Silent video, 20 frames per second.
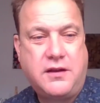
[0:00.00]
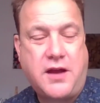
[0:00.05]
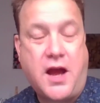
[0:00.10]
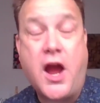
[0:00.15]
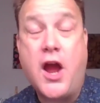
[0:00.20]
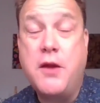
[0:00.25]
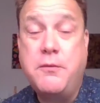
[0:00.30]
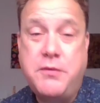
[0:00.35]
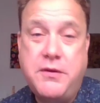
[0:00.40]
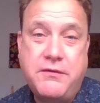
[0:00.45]

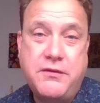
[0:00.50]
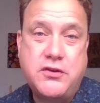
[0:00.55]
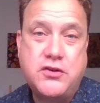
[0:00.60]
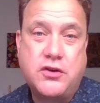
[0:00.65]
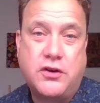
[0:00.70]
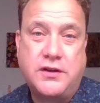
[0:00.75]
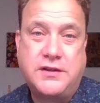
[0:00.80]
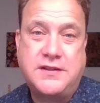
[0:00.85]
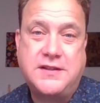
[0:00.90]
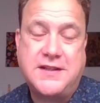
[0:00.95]
I hope you've
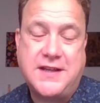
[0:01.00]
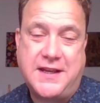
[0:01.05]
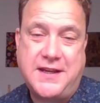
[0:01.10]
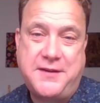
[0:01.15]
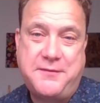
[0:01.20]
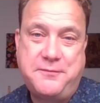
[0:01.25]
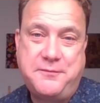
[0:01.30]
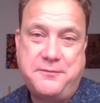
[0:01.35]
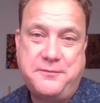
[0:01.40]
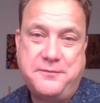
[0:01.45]
enjoyed
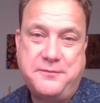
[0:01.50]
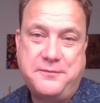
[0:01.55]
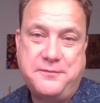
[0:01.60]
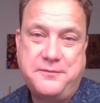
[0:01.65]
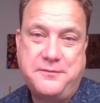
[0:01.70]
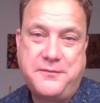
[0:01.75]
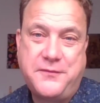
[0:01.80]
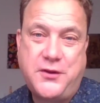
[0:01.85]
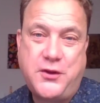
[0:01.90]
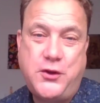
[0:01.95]
today.
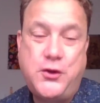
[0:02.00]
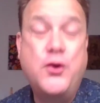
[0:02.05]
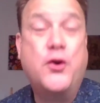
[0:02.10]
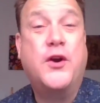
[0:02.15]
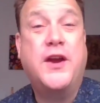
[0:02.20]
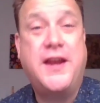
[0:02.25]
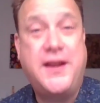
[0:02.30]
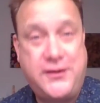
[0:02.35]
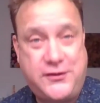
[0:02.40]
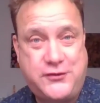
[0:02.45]

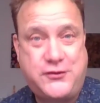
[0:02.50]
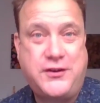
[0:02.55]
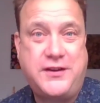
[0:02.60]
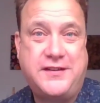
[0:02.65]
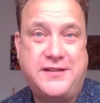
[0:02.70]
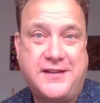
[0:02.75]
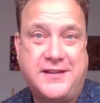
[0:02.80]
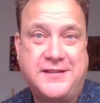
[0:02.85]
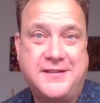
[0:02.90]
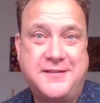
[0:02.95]
Your History,
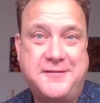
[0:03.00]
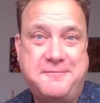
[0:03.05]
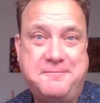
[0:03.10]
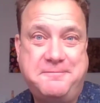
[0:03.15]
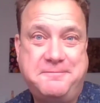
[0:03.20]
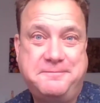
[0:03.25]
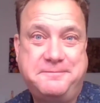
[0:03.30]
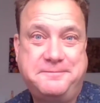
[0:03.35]
Sutton.